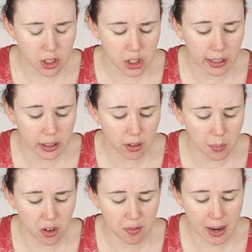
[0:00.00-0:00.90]
gently
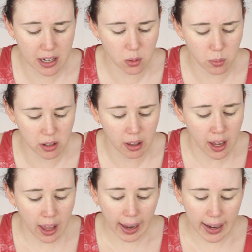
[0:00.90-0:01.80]
remove mask with
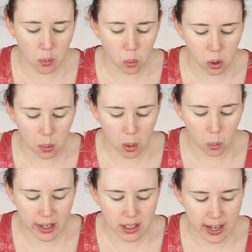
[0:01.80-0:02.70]
a warm
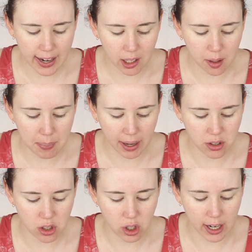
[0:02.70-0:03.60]
wet towel and pat
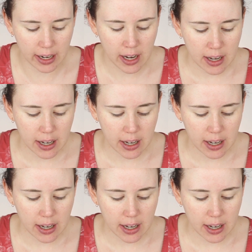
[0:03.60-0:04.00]
to dry.